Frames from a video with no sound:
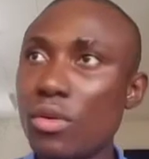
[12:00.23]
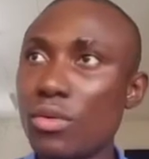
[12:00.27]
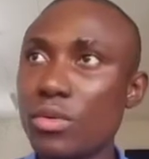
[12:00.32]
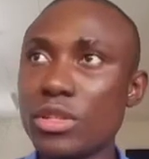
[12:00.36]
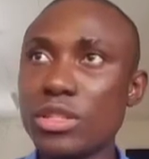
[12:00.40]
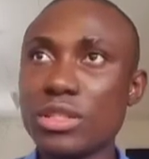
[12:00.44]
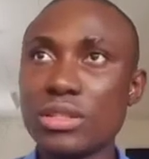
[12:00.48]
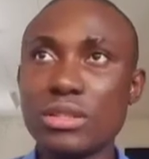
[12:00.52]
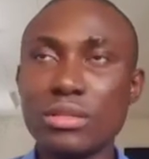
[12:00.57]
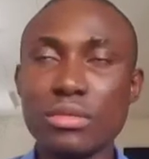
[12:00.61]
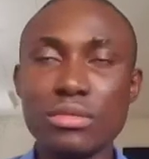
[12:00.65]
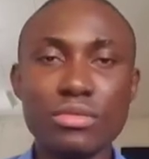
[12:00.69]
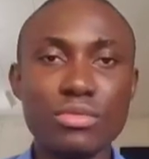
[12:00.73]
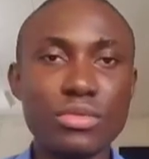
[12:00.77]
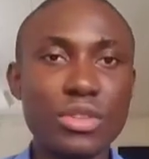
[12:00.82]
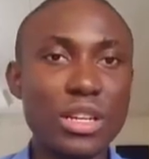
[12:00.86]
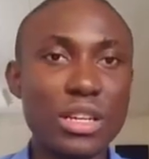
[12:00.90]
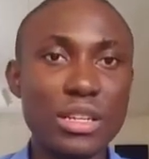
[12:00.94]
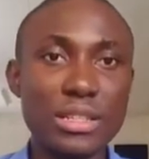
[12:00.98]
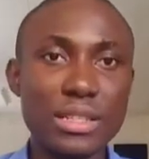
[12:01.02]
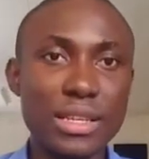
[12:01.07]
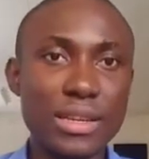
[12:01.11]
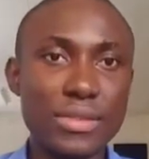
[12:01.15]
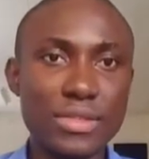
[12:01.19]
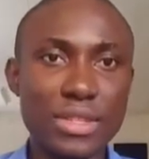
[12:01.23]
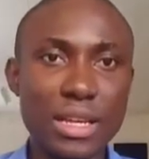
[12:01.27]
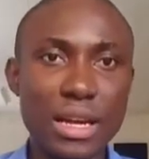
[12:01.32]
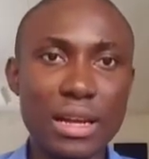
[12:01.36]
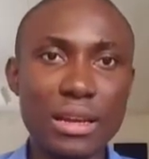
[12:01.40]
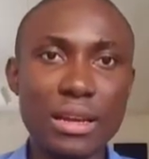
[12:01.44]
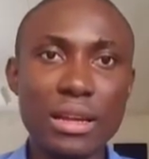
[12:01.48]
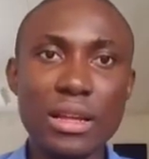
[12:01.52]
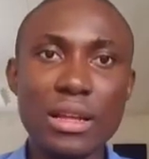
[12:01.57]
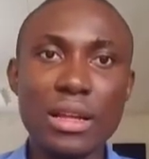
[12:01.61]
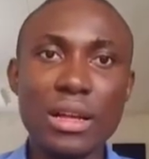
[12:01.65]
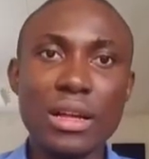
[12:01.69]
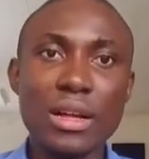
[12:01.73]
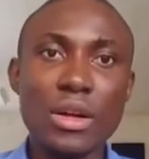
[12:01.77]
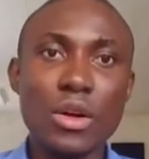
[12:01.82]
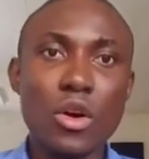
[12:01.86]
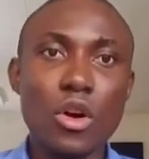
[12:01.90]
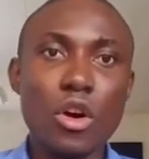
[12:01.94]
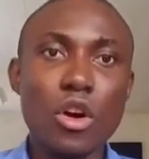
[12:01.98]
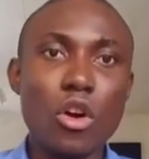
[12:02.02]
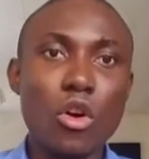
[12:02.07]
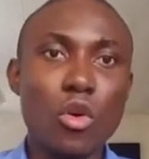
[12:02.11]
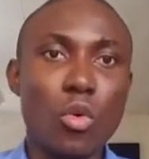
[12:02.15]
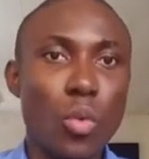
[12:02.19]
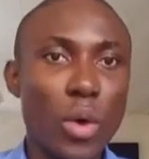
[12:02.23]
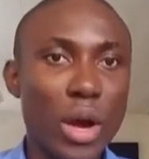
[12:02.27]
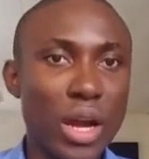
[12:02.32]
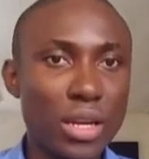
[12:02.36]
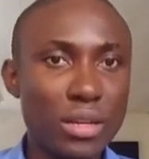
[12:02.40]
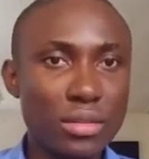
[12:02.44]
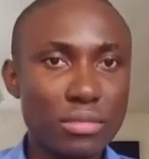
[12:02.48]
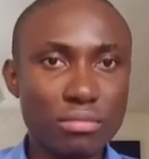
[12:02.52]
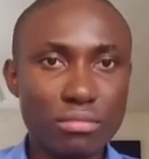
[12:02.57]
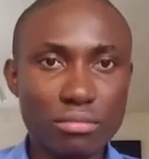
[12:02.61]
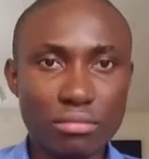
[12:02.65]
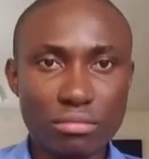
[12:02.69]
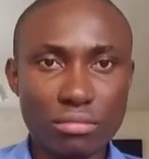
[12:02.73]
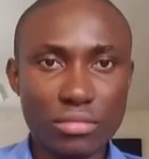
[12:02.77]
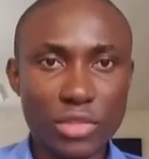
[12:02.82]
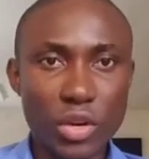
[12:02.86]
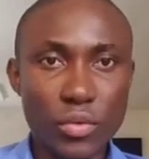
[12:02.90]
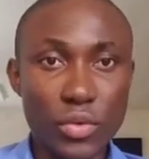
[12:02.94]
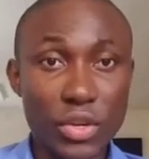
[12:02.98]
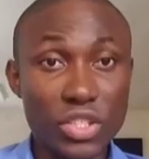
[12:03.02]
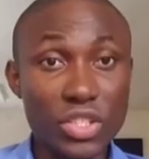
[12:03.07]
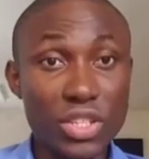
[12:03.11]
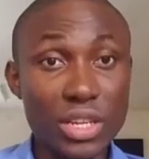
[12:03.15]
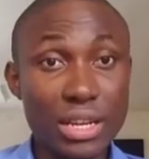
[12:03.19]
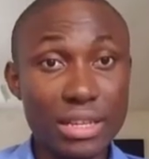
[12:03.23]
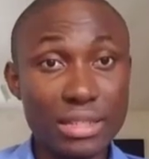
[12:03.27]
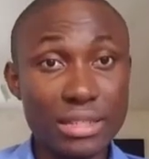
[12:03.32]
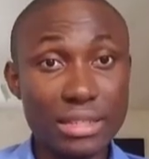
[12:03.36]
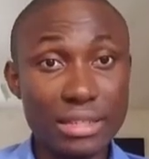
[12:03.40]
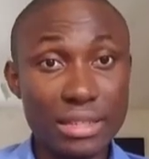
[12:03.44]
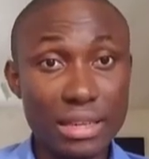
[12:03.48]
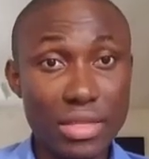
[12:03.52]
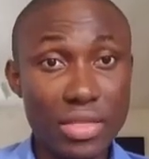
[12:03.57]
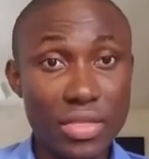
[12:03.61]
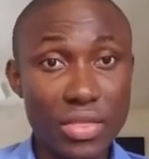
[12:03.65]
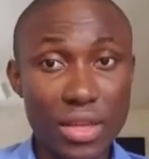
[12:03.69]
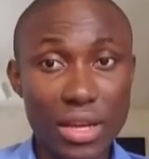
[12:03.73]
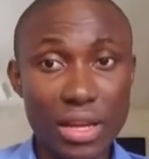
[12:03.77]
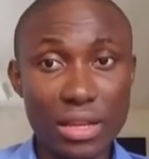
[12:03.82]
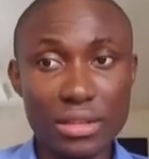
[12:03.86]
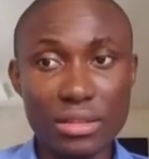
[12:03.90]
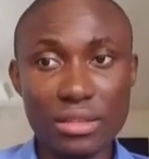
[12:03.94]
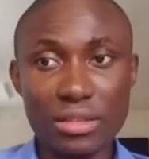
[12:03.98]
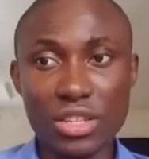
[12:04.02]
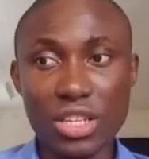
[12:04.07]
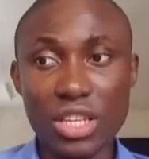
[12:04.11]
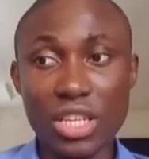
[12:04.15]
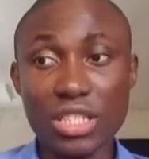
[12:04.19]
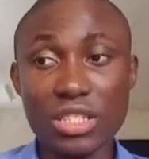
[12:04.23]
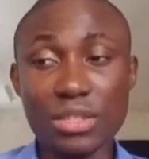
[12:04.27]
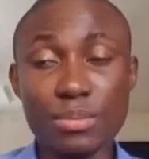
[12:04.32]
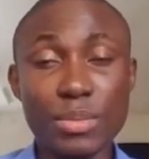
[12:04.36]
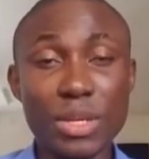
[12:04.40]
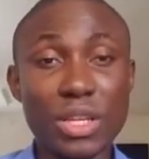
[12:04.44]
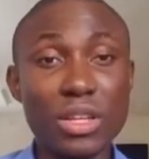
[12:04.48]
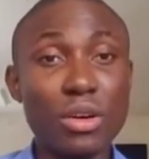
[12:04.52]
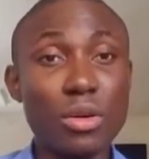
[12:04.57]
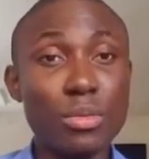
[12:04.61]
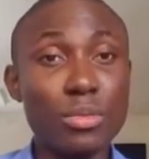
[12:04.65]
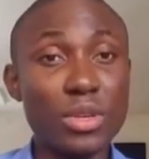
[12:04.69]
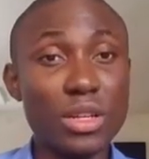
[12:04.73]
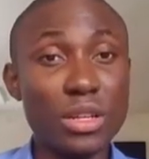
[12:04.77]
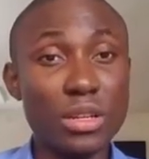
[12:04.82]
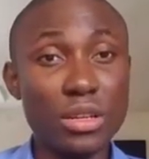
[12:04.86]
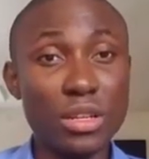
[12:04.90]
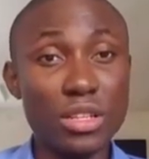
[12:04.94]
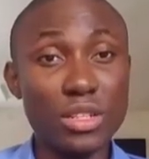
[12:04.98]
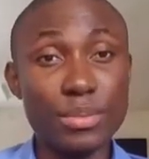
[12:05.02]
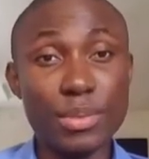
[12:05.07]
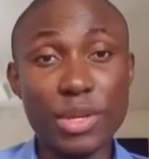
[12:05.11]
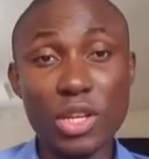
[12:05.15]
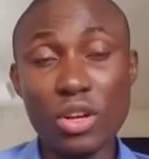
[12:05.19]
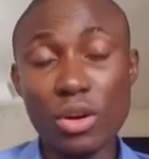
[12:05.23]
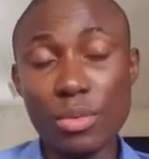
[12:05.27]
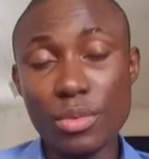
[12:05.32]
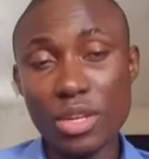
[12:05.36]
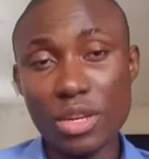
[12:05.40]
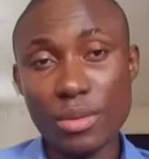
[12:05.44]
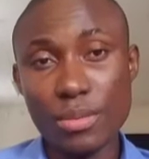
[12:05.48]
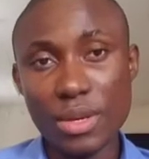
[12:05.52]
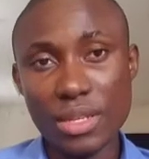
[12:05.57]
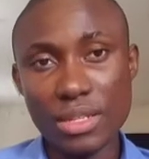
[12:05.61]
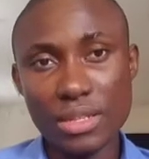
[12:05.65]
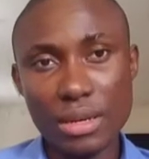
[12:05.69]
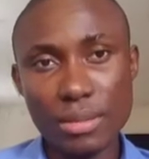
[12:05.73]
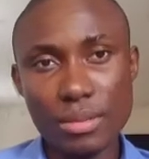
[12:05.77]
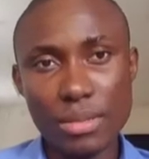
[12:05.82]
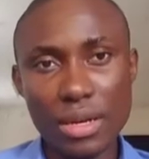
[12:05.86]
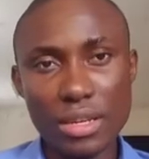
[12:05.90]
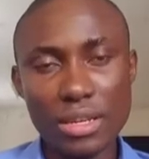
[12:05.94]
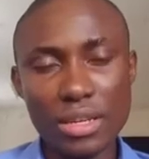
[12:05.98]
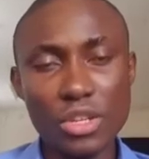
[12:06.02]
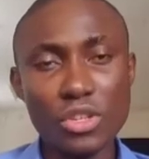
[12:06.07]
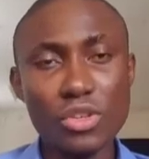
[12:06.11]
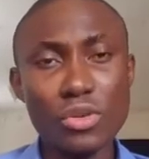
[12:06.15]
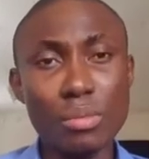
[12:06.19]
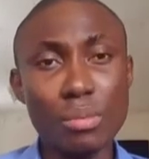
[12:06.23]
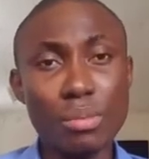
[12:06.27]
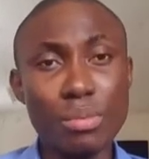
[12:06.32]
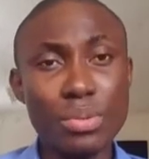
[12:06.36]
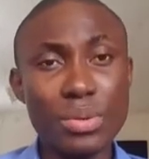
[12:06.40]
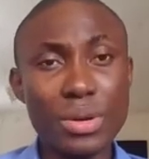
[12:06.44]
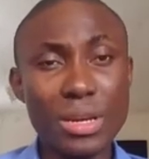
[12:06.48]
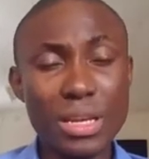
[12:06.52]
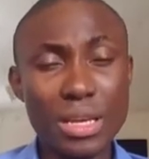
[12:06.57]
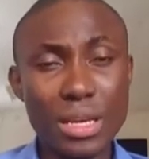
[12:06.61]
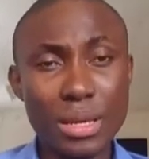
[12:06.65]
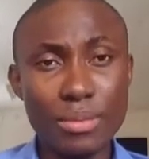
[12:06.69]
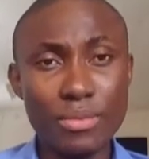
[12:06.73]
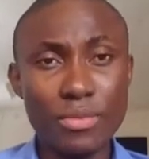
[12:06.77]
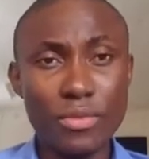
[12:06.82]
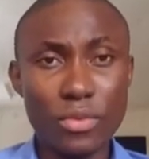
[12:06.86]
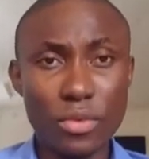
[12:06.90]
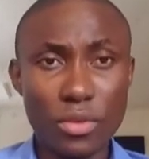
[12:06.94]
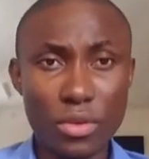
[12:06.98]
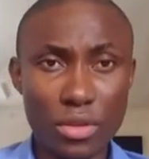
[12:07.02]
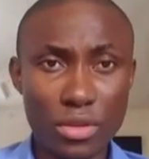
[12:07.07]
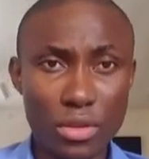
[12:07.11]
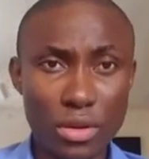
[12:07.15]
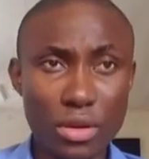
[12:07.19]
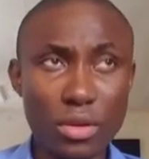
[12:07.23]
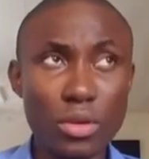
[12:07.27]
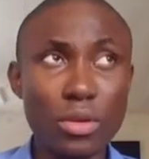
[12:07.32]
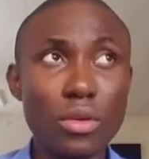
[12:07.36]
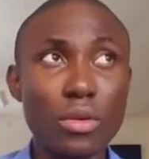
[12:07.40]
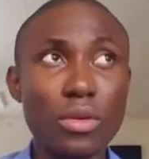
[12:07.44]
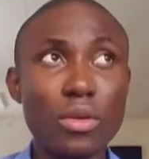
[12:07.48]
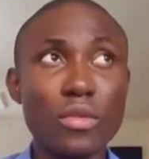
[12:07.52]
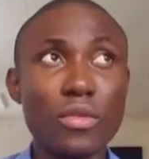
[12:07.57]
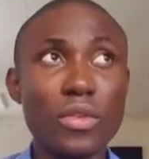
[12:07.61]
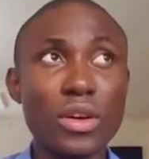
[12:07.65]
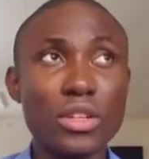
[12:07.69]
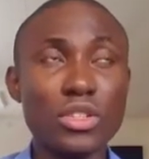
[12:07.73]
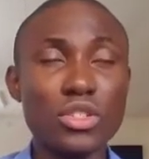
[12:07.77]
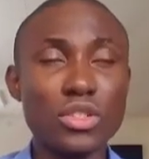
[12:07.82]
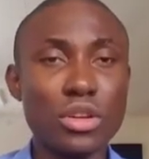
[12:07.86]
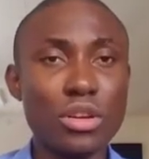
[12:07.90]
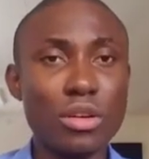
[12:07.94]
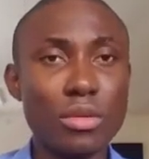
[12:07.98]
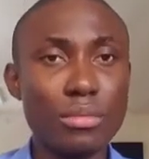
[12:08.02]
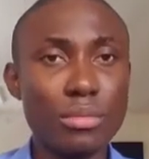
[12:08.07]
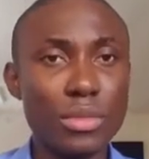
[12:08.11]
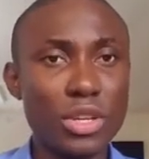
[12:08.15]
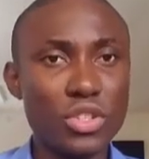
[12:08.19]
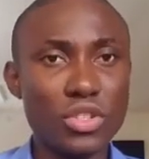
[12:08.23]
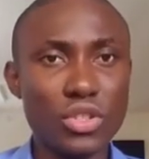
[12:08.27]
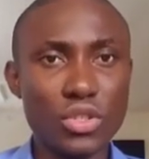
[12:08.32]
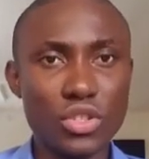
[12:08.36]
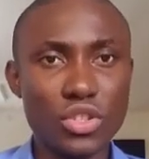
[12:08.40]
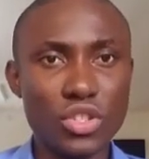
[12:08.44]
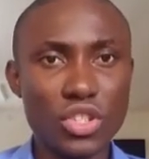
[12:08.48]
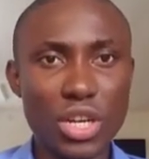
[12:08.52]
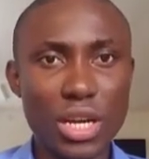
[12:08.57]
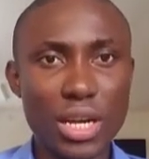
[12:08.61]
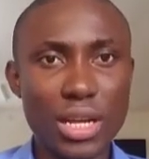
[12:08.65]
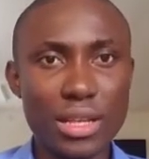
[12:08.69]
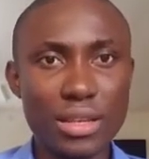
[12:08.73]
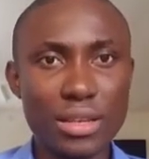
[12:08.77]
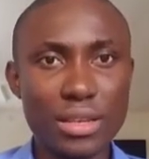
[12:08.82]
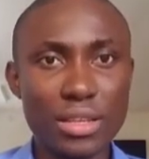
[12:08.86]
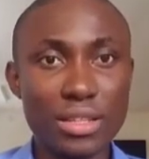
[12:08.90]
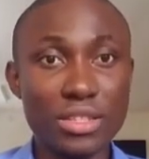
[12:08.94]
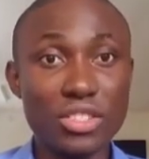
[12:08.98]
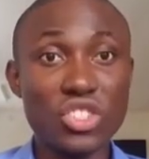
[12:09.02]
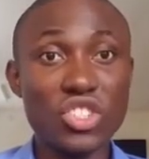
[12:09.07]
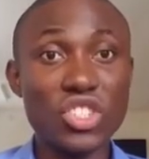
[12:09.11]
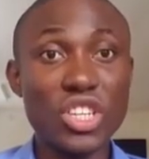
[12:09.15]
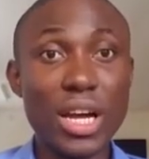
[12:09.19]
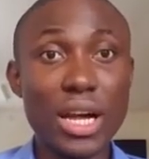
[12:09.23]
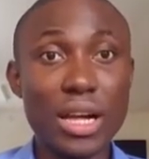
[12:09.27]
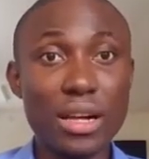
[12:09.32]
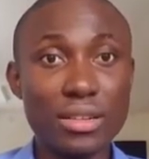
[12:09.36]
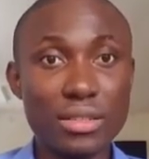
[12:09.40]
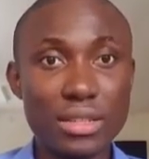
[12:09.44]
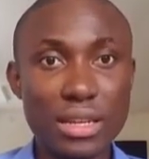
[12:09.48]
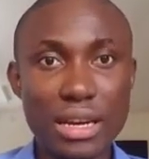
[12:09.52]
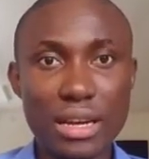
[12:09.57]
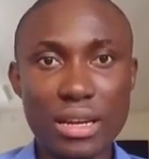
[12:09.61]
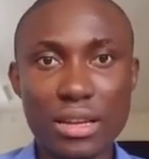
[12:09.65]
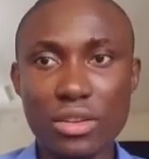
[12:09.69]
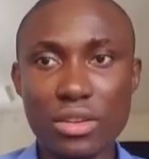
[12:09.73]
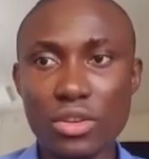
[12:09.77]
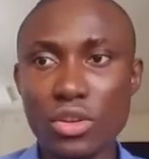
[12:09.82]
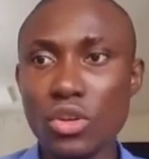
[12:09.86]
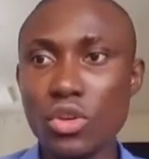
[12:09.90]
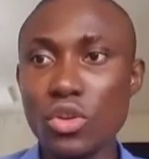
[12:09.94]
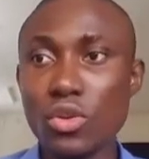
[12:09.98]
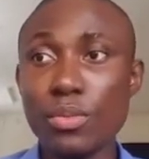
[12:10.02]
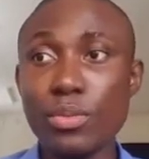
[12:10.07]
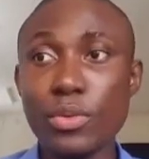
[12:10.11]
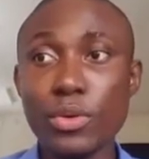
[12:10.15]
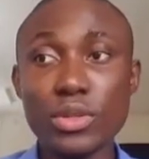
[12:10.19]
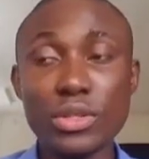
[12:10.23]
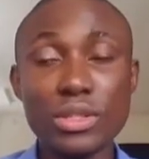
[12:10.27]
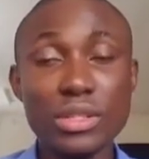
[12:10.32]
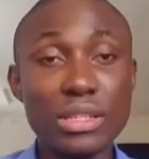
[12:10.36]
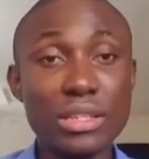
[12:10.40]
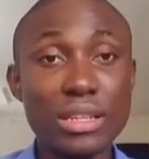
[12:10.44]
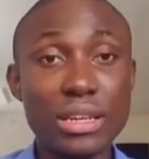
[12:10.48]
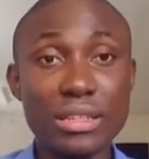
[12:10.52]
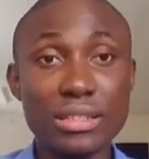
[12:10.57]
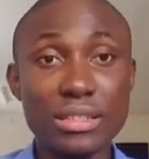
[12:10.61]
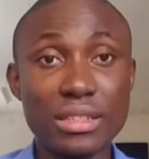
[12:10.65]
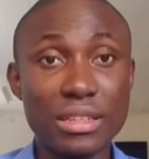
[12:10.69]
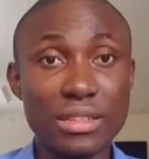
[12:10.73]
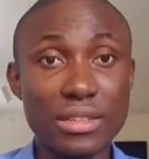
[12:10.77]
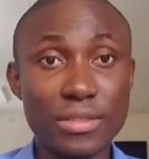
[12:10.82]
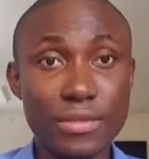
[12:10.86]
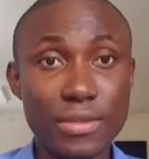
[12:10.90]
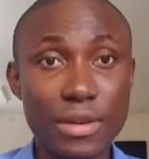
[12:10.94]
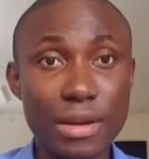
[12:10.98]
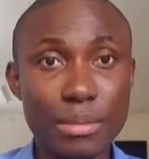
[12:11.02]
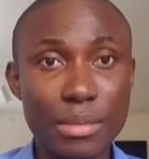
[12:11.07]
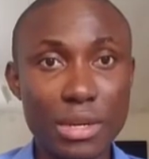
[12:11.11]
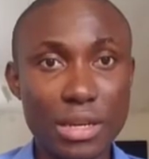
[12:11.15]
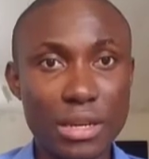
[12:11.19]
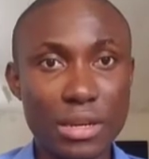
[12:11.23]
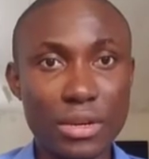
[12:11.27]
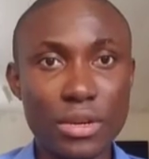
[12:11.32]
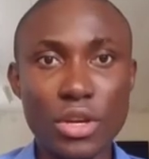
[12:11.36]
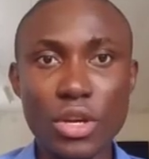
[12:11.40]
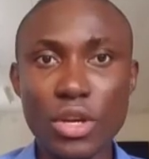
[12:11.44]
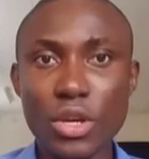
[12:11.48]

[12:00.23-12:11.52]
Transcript: his relatives. And when Rachel has seen that he's becoming a better man, then you bring him further over to come meet his child, and you both sit and start a family.